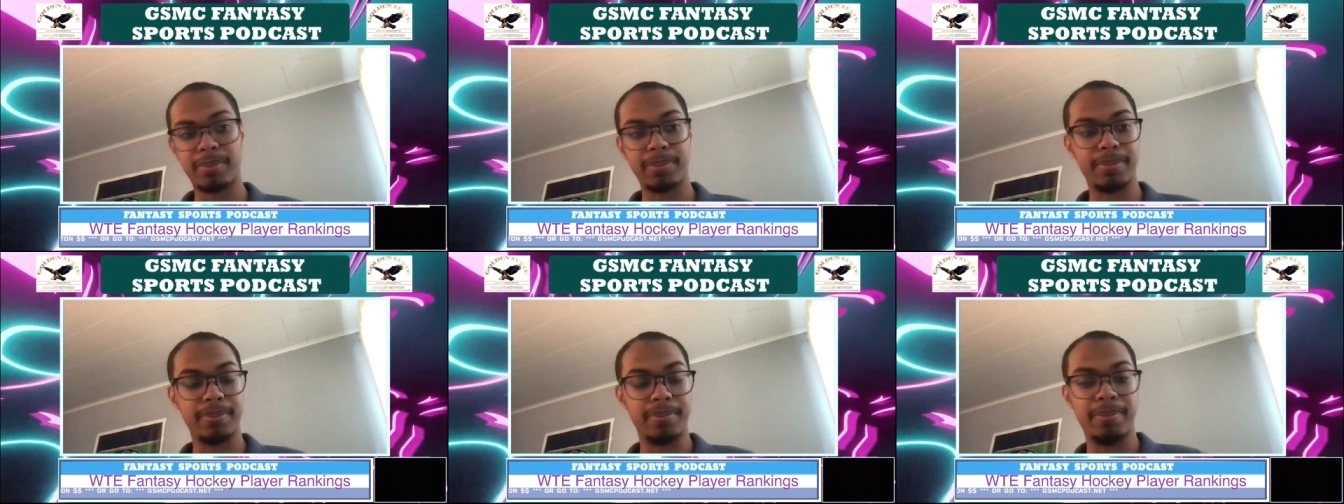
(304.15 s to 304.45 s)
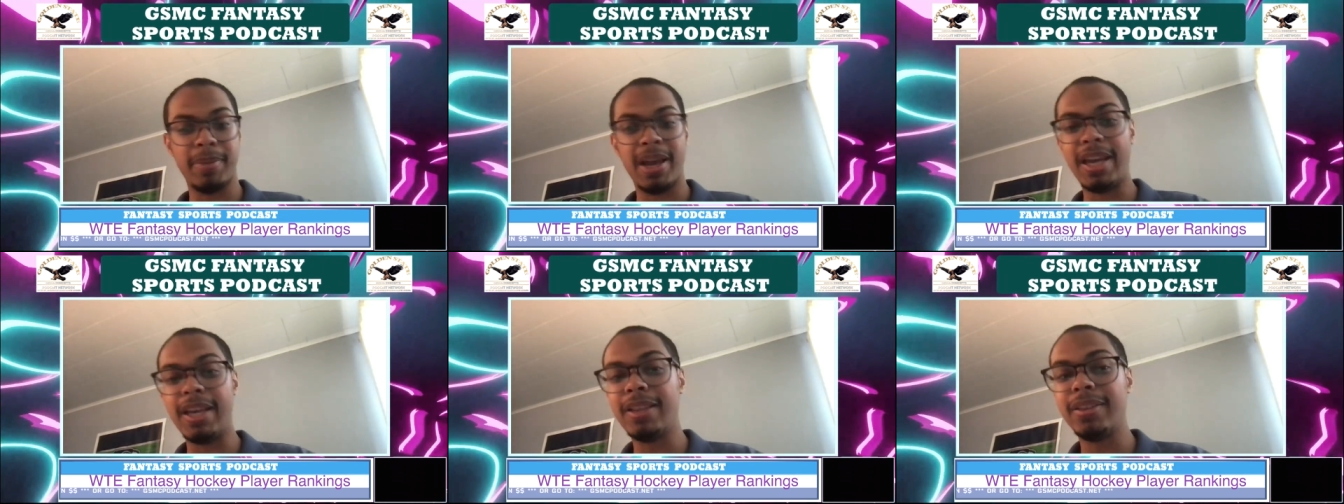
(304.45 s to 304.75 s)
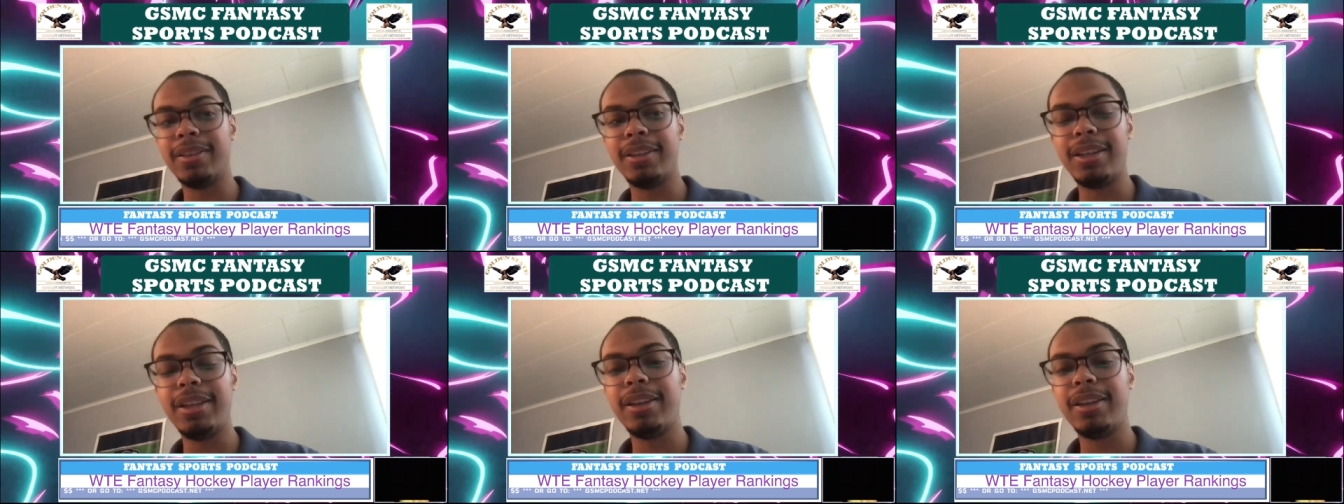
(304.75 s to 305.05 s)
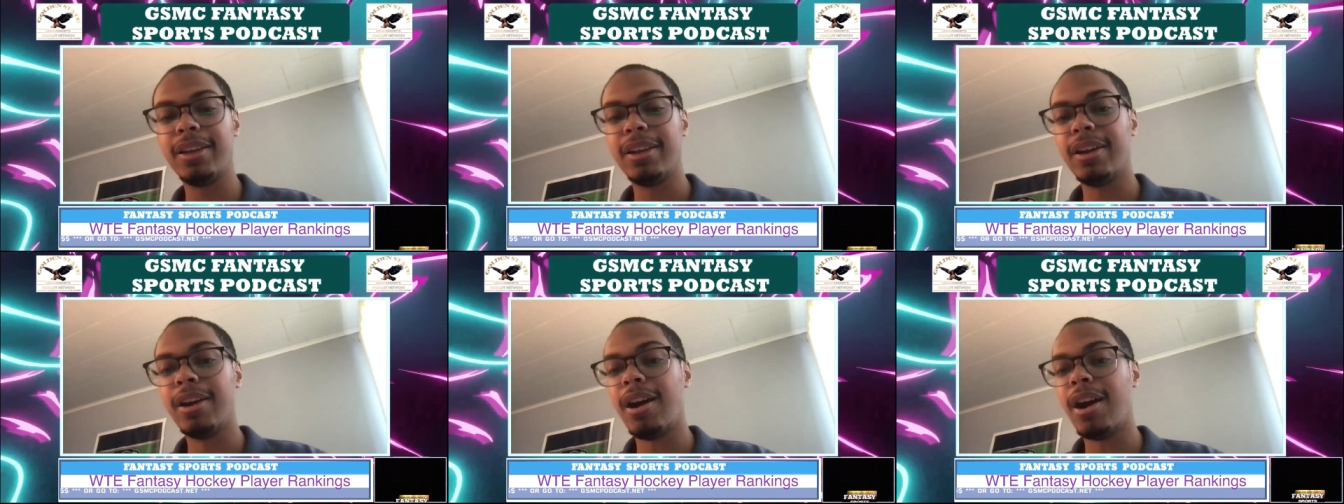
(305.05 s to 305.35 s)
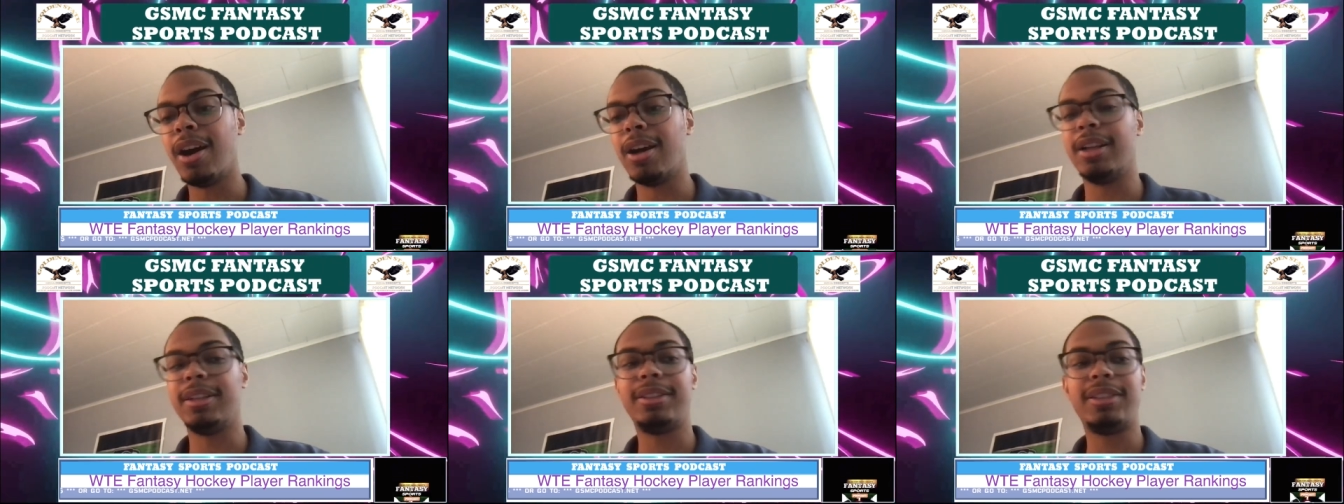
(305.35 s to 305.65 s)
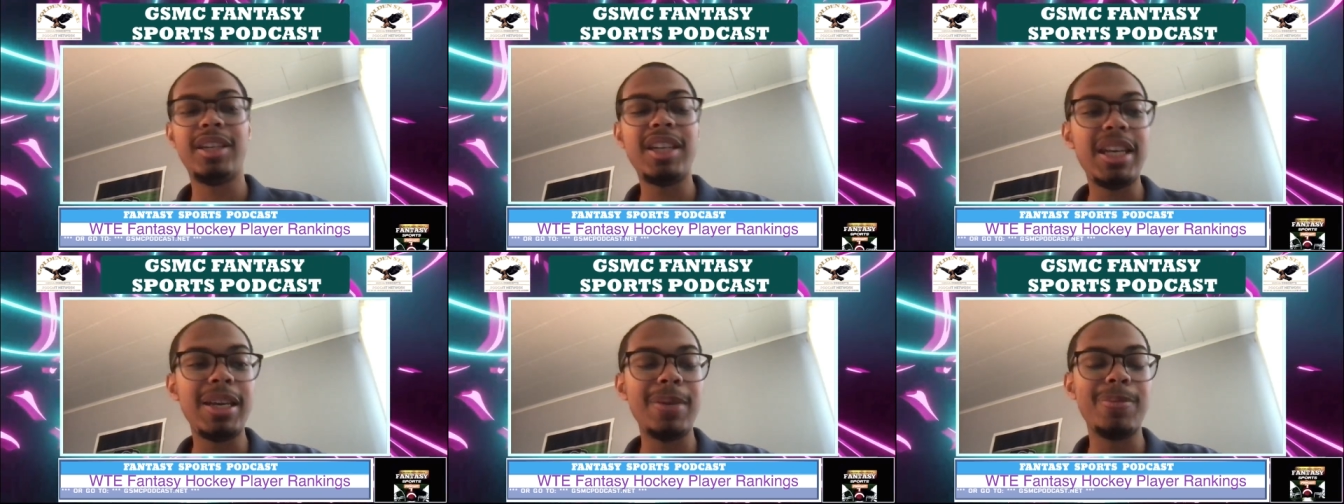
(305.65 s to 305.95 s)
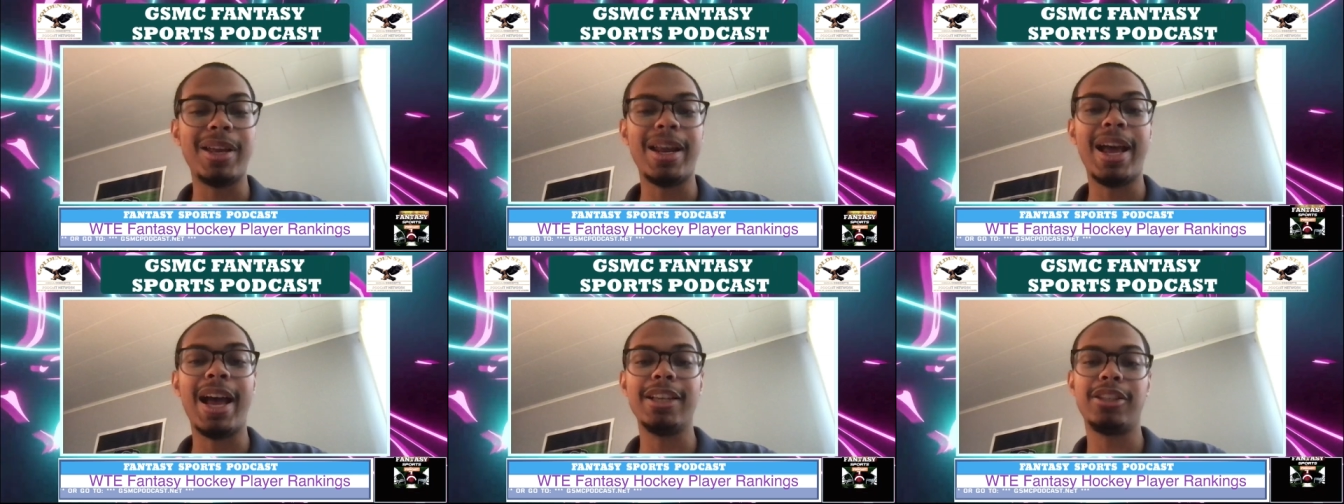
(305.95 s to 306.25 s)
mainly on a team
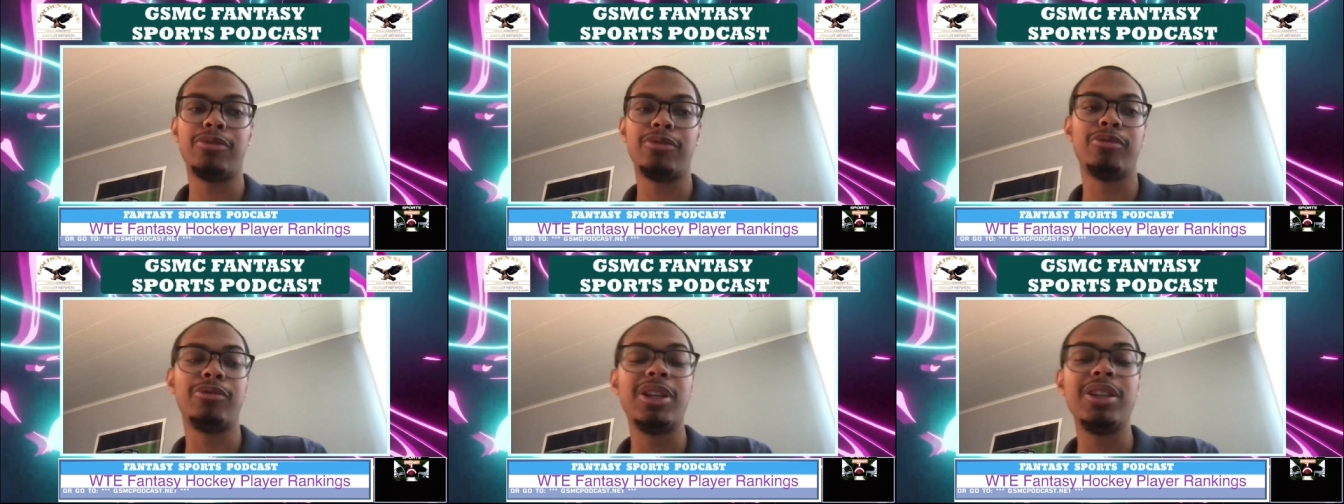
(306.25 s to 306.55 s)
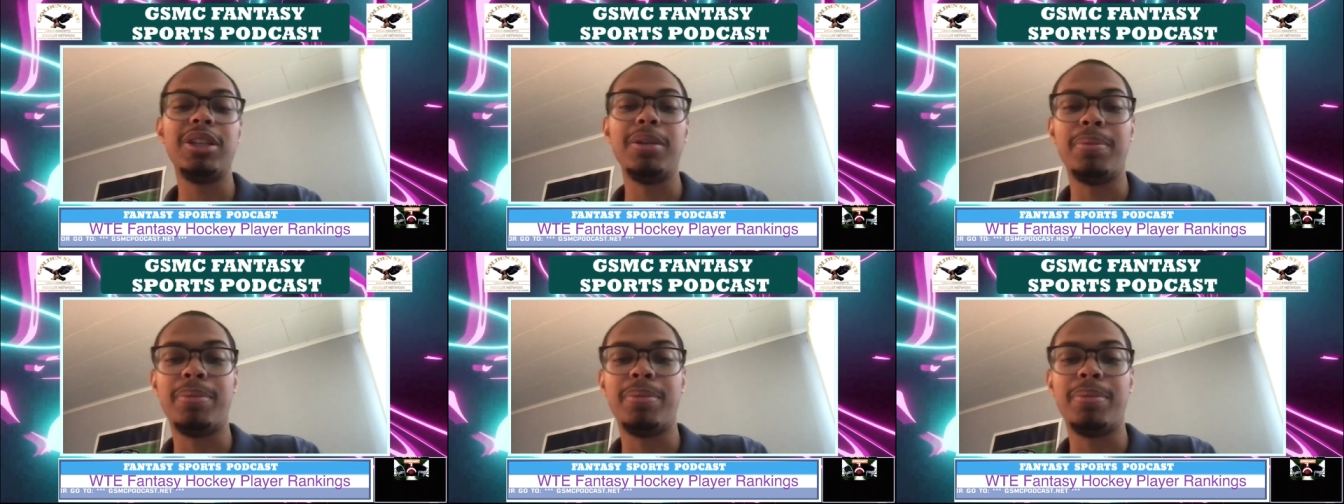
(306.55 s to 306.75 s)
that hasn't really